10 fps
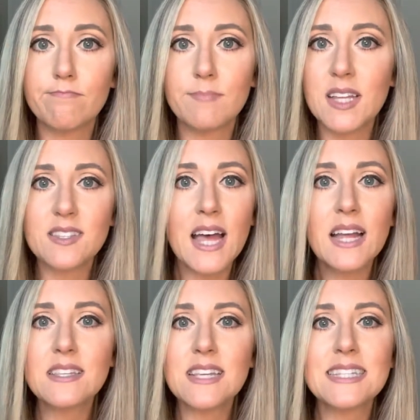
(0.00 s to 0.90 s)
That's
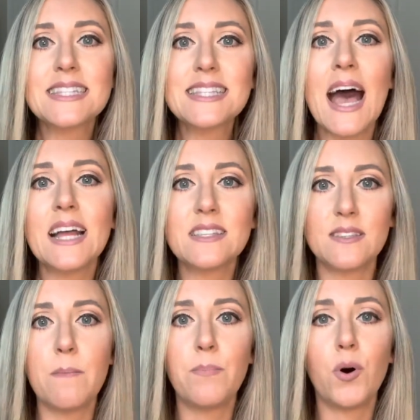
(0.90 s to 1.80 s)
that. It's that
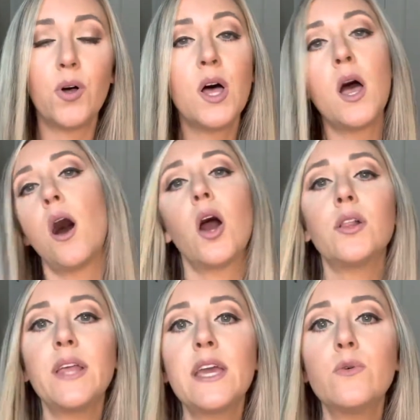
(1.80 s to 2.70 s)
simple. Our
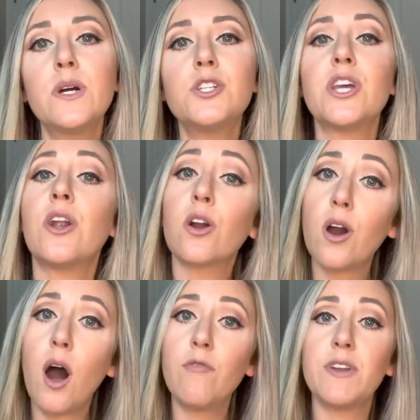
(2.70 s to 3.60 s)
language and our
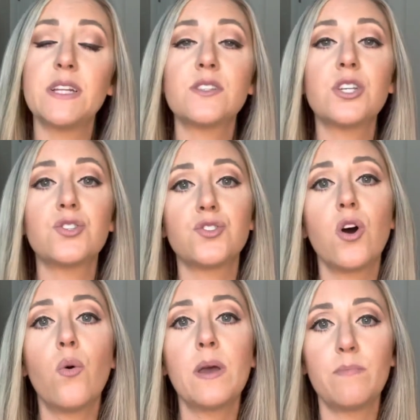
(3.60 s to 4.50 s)
confidence is
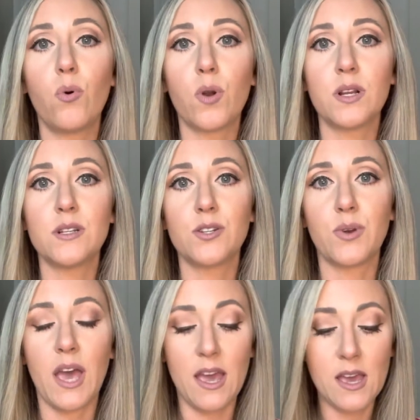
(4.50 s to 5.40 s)
so important,
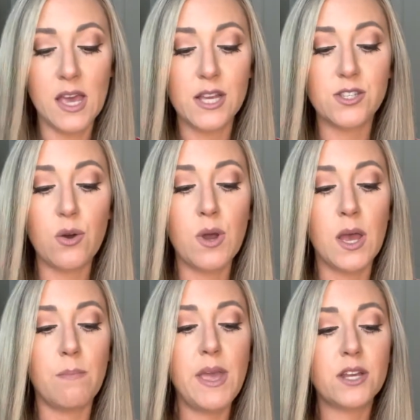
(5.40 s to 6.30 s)
okay? So
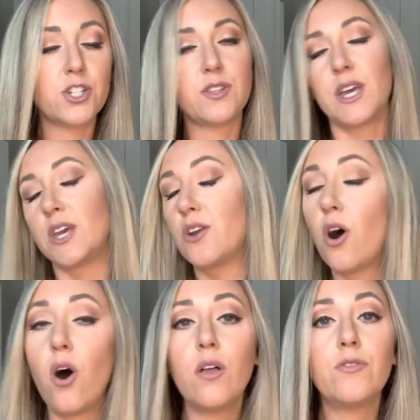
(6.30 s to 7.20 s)
make sure that in
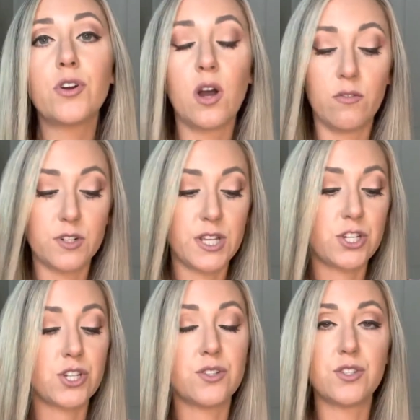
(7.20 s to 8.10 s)
all of your
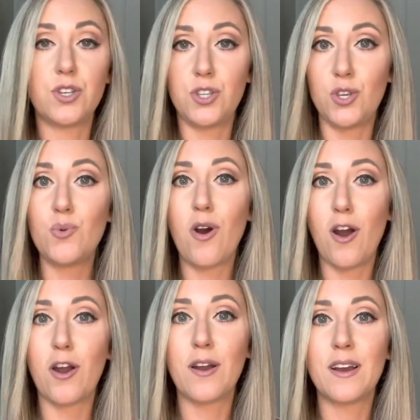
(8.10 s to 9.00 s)
conversations, you
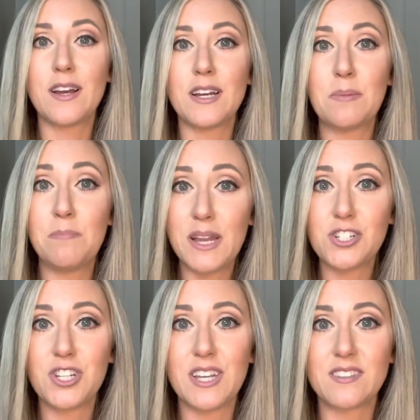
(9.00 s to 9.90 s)
are
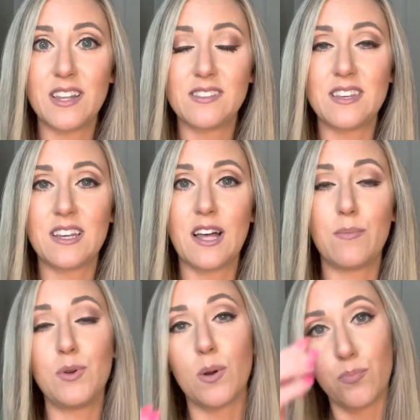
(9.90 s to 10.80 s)
mentioning Scentsy Club.
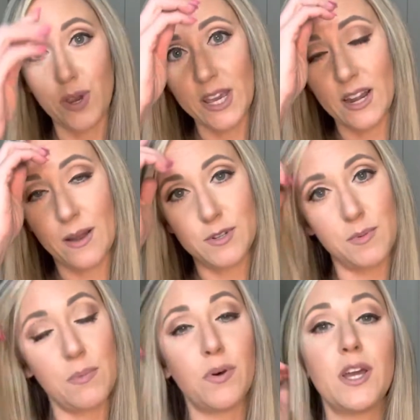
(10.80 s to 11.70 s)
You are bringing it up to
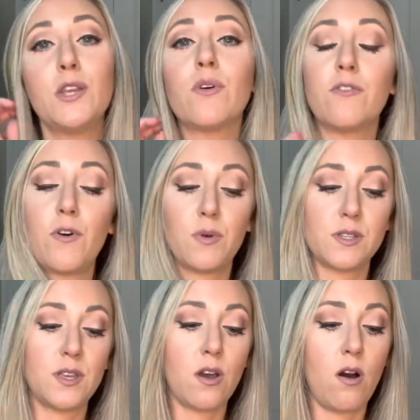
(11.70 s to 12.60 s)
people and you are
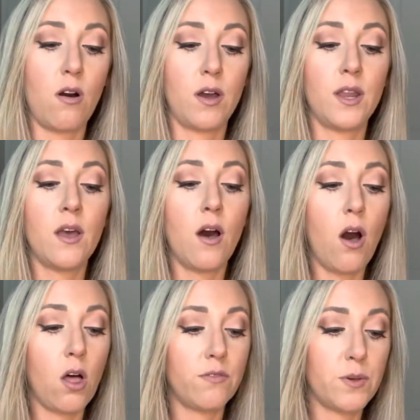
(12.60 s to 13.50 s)
focusing on
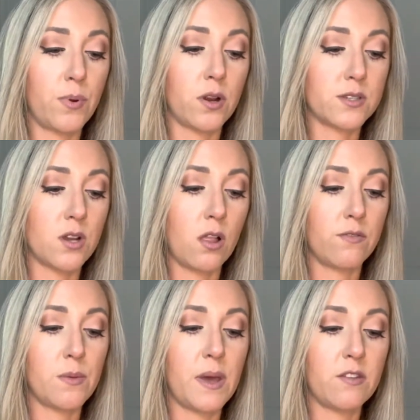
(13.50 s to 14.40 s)
all of the perks and all
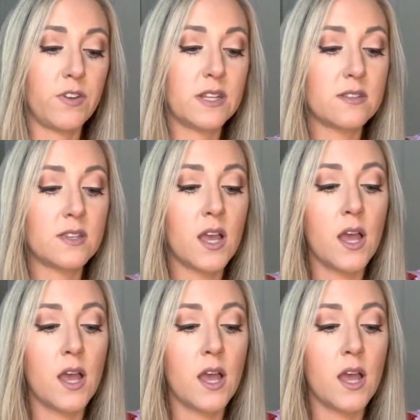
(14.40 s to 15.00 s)
of the benefits.